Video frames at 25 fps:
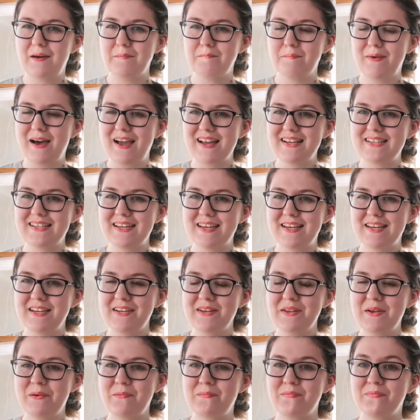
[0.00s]
My
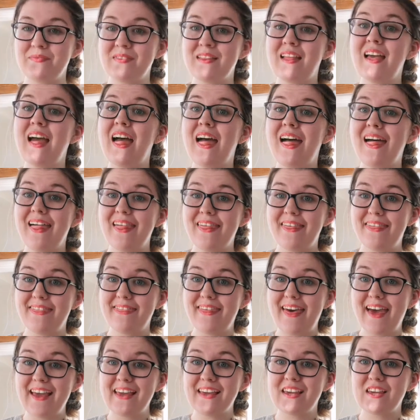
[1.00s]
turn.
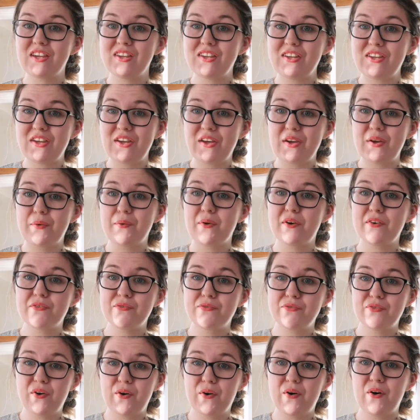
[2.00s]
Thank you
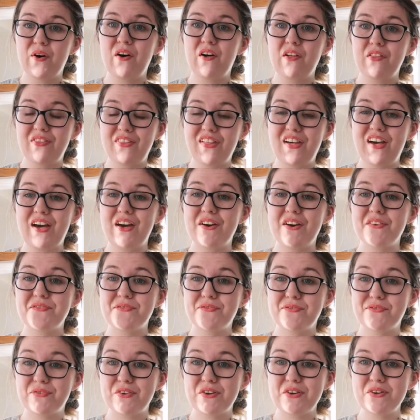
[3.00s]
for the
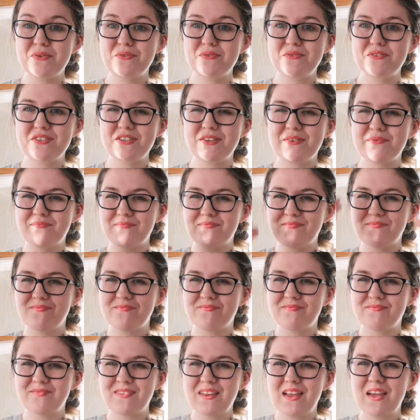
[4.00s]
fruit.
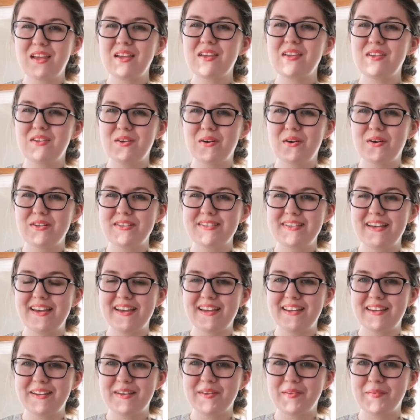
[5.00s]
Your
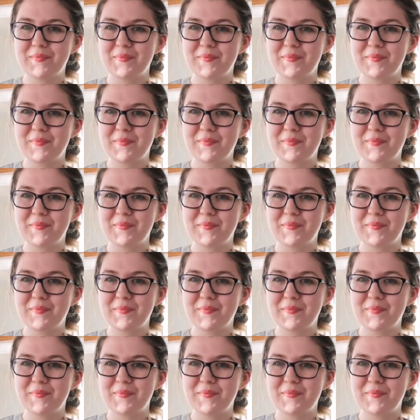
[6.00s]
turn.